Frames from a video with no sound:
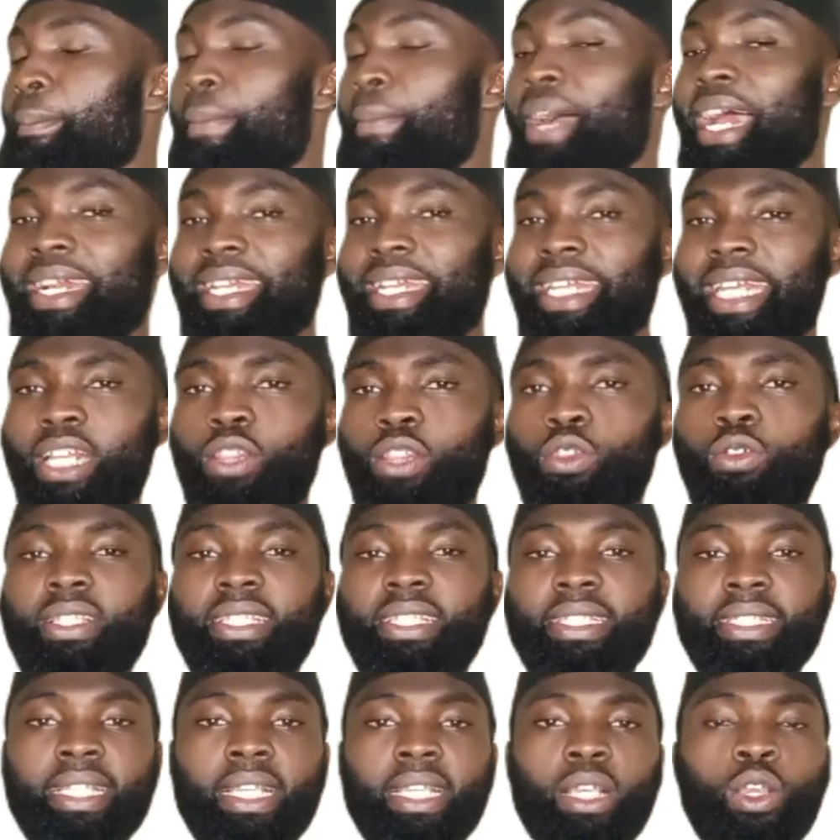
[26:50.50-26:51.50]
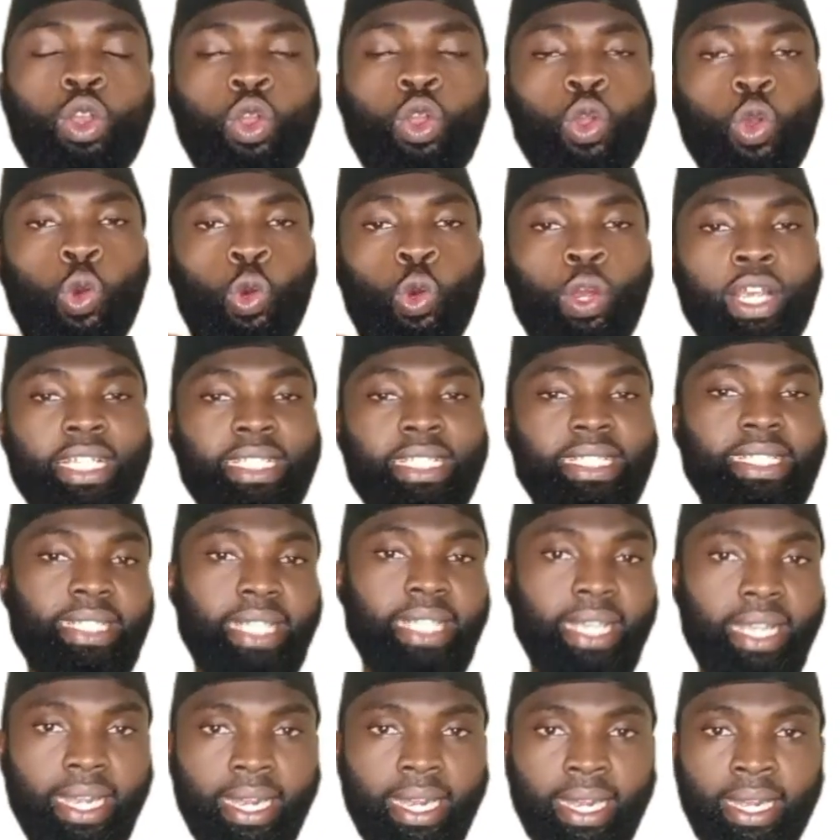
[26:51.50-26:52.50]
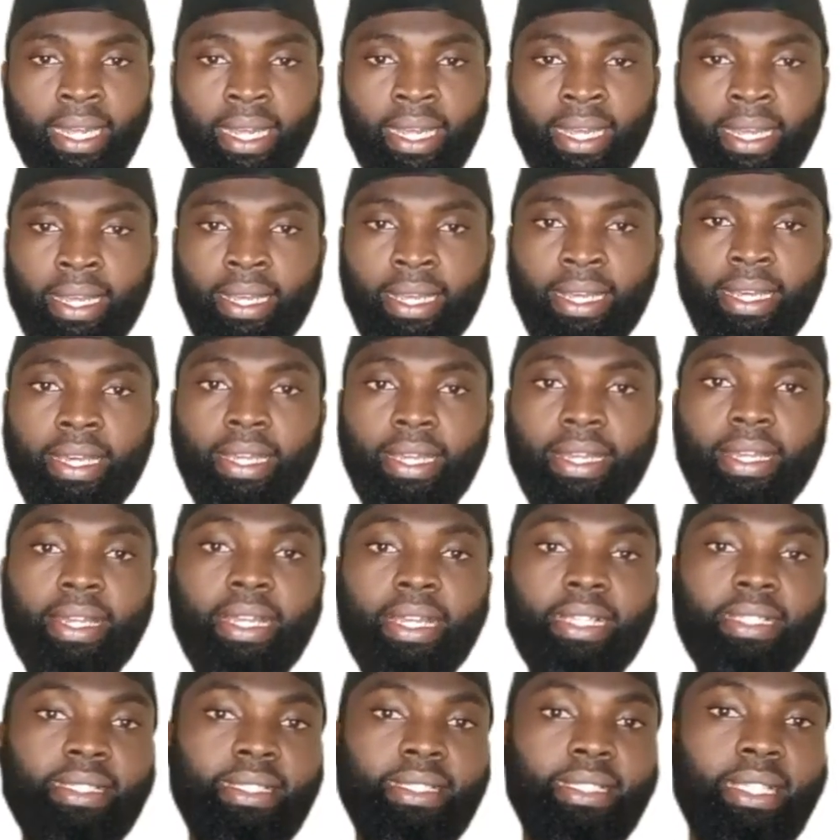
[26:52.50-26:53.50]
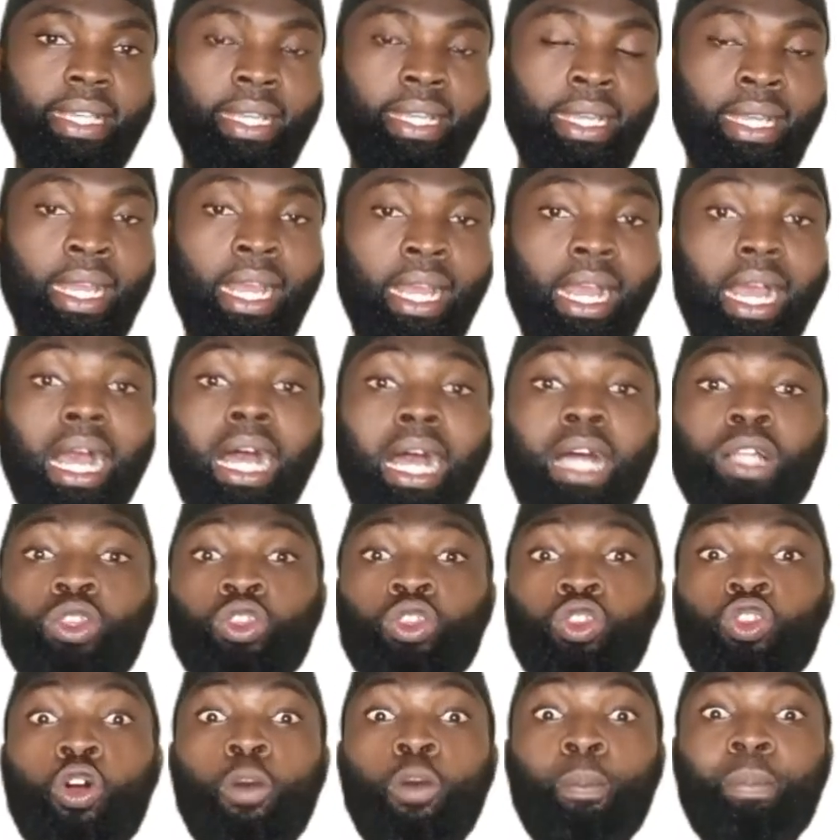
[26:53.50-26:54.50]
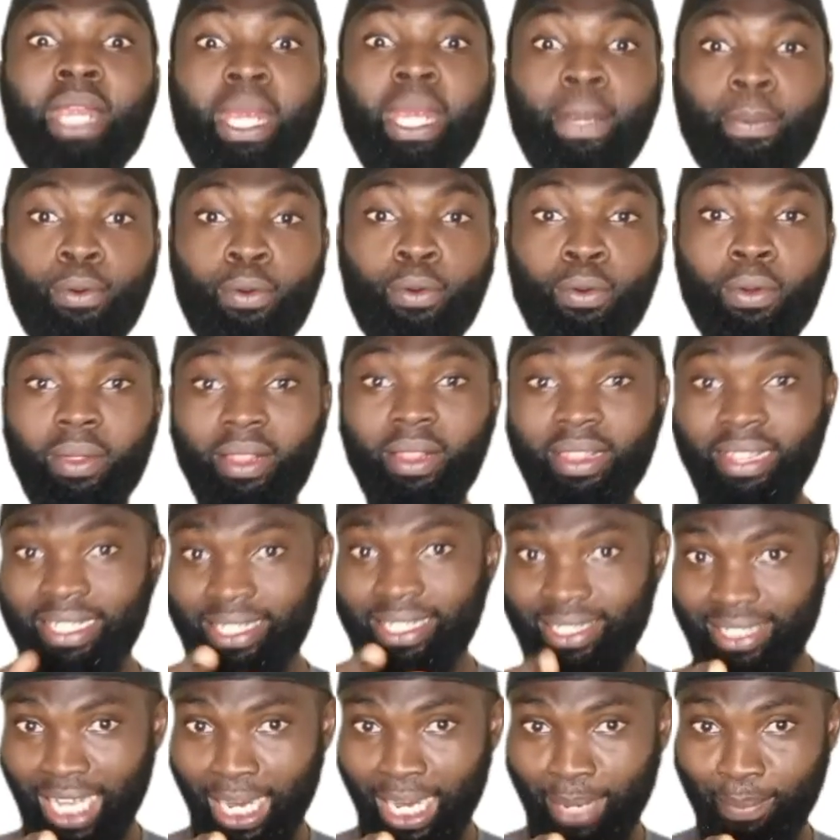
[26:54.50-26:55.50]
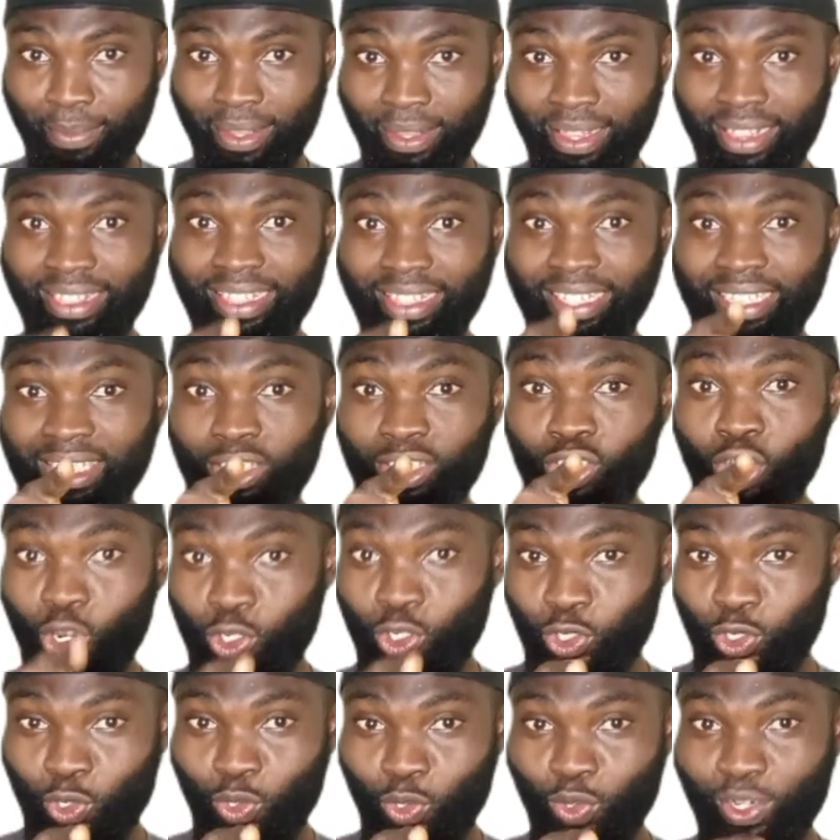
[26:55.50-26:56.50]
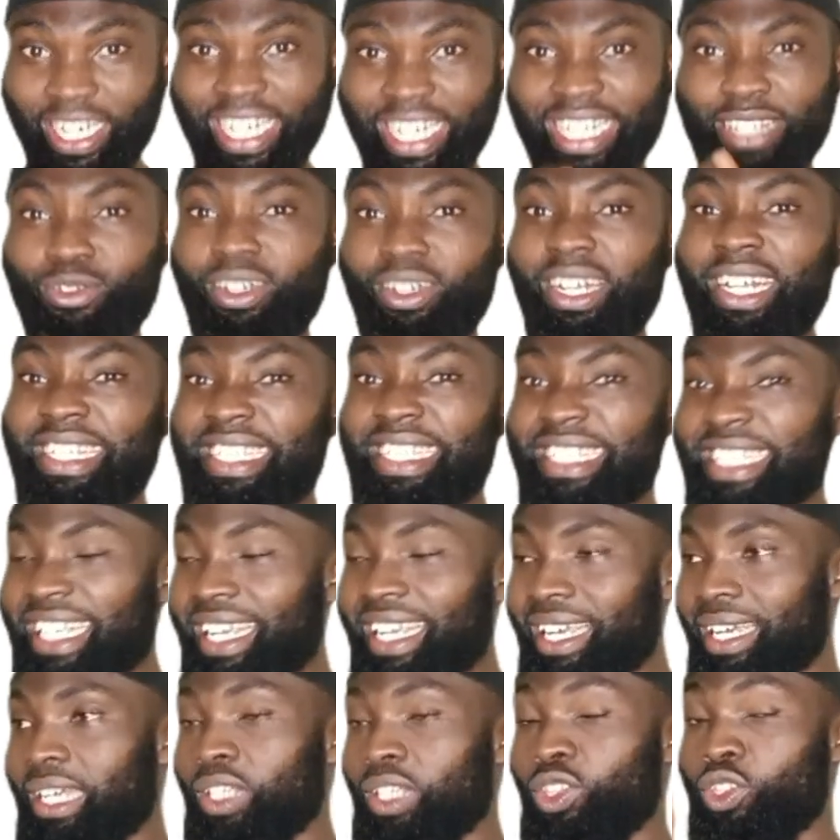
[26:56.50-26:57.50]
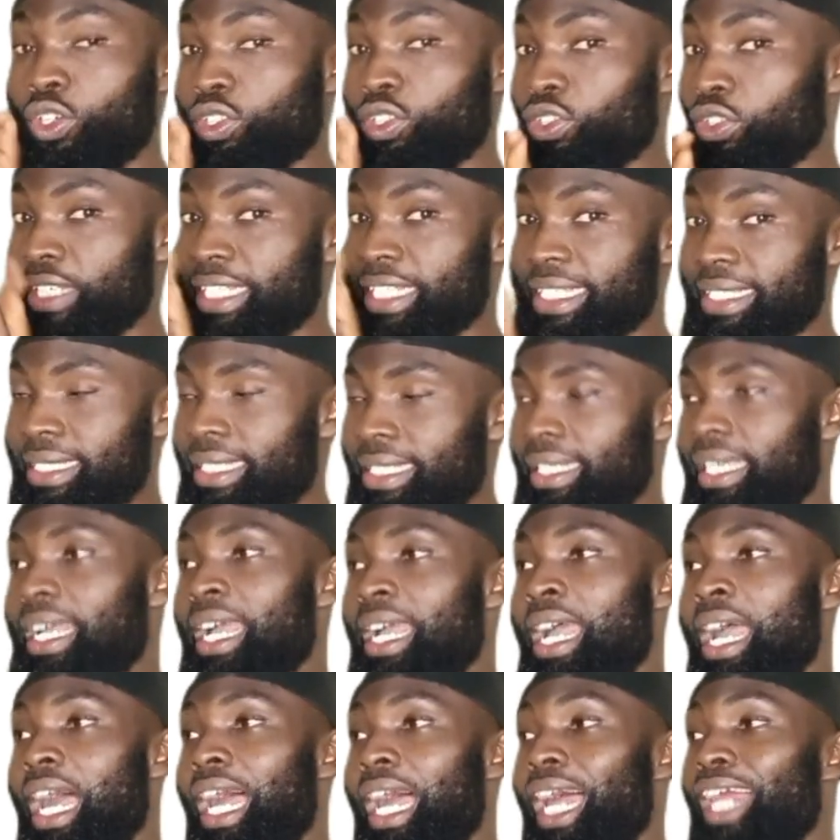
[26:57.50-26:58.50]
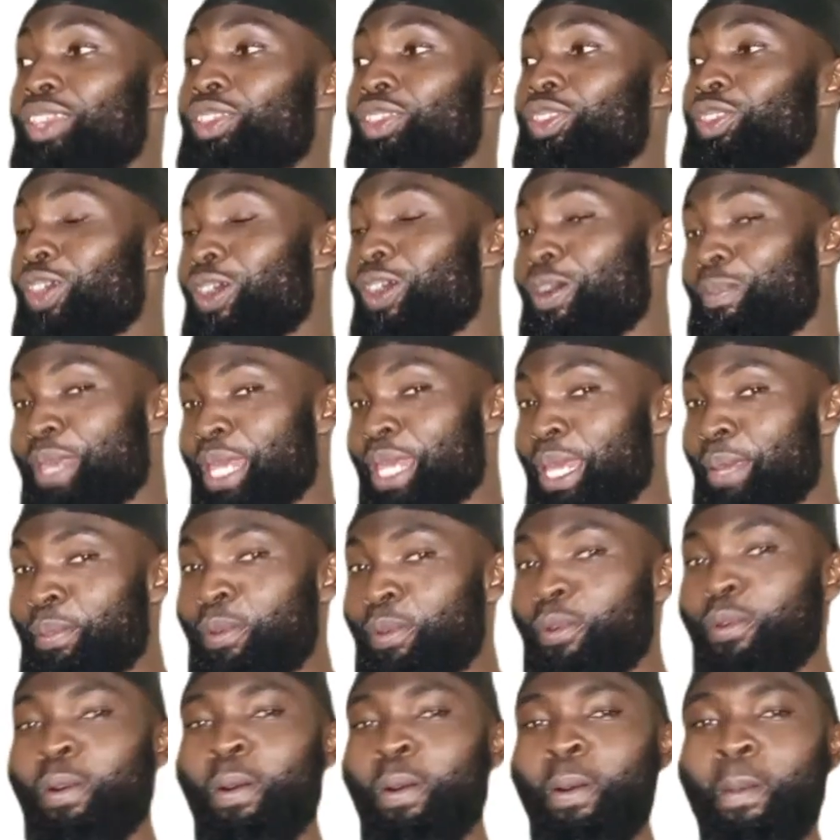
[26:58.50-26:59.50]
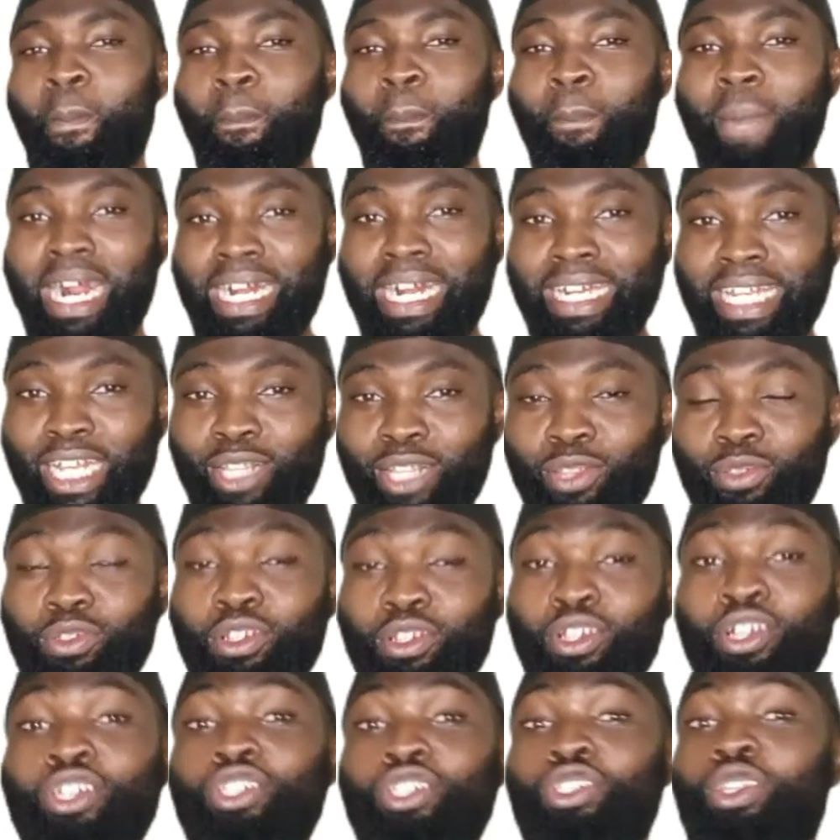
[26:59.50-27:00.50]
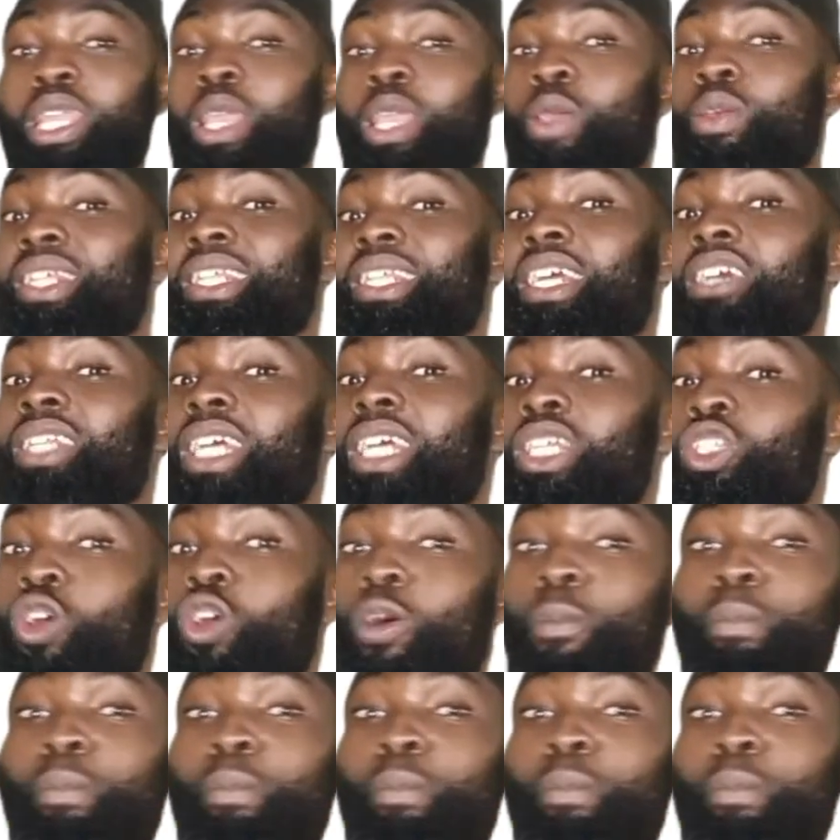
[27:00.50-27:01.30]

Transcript: maridun, sick. Who is sick? Let's say at-tabibu, this time the doctor is one that is sick. Doctor is sick. At-tabibu maridun. So you need another